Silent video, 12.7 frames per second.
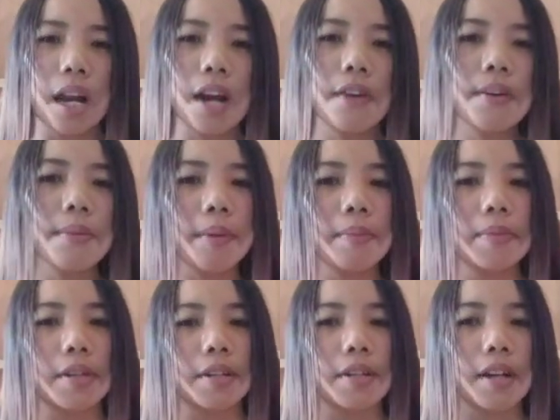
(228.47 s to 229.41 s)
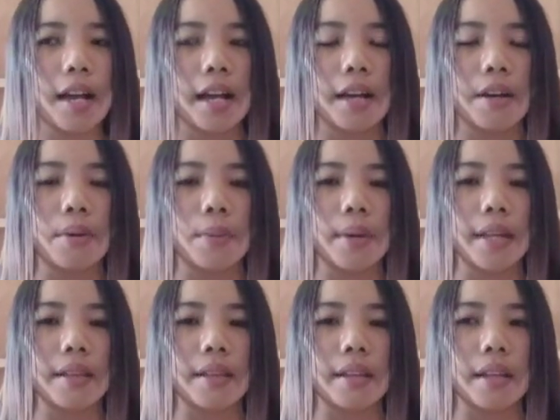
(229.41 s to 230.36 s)
I remember
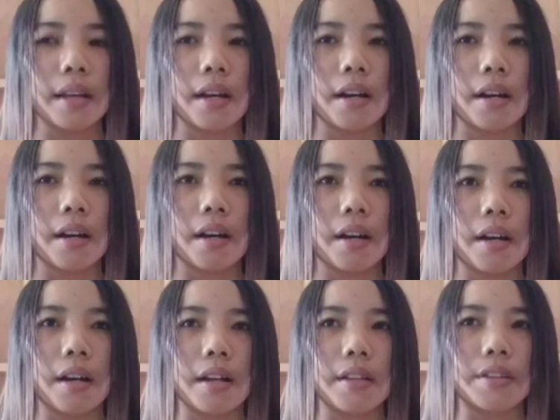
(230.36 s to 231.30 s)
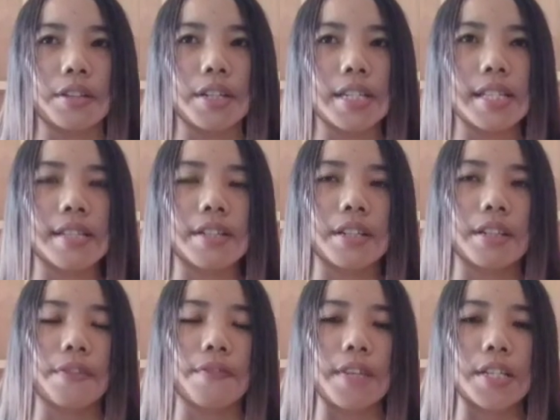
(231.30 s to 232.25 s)
when there is
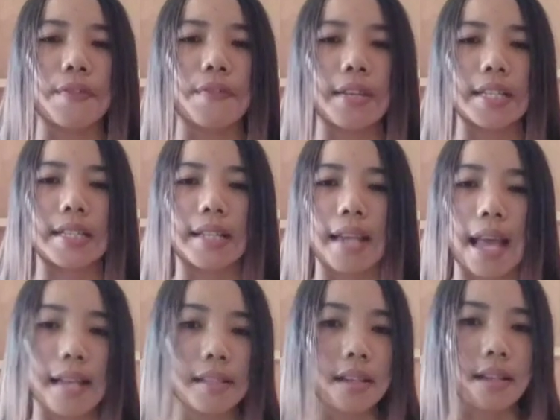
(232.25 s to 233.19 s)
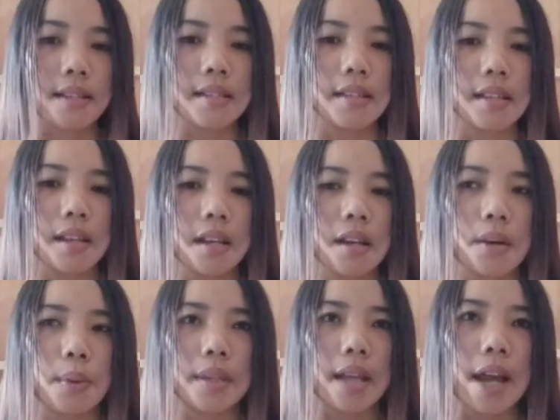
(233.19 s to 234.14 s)
still a face-to-face classes.
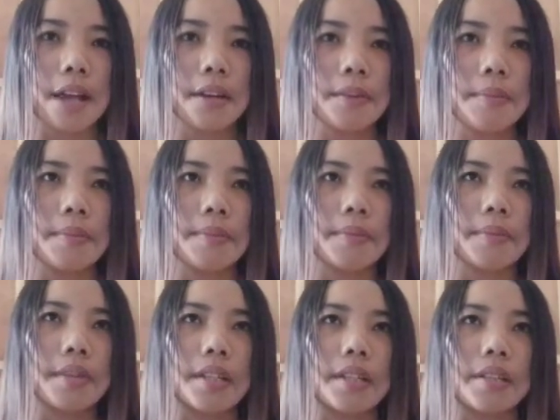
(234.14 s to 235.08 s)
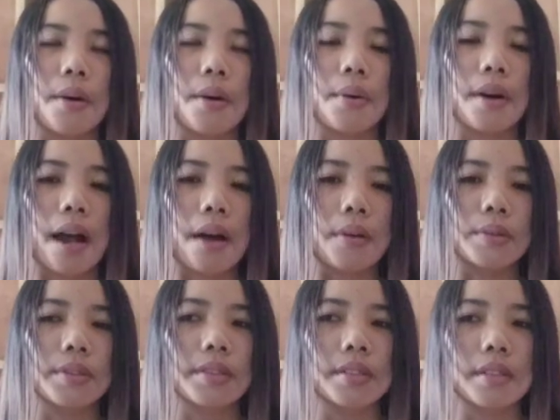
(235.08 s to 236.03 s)
When I am in our
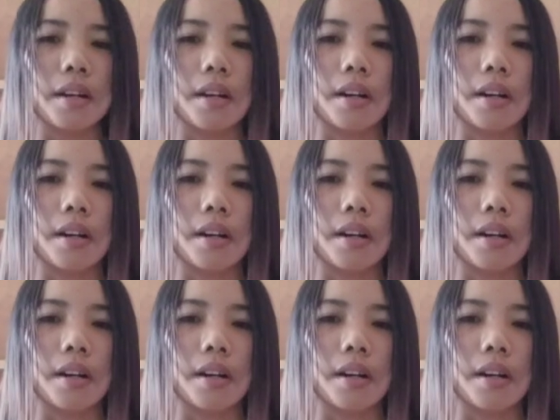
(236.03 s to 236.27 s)
house,